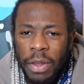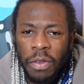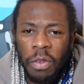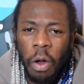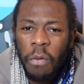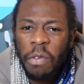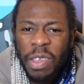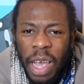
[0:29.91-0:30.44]
So
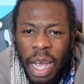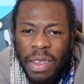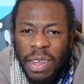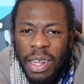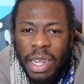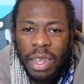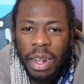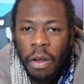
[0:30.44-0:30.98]
obviously I've
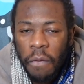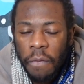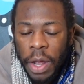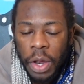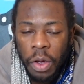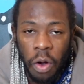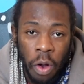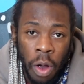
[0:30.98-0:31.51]
seen this little
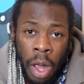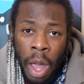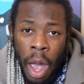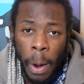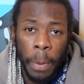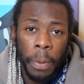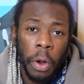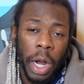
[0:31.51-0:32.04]
video. I'm
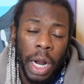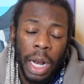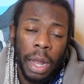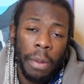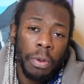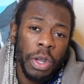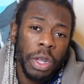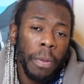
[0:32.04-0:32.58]
going to put a
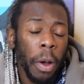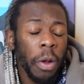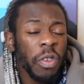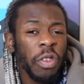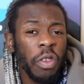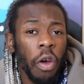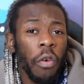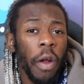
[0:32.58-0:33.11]
clip which is about to
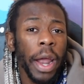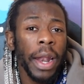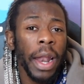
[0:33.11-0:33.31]
start right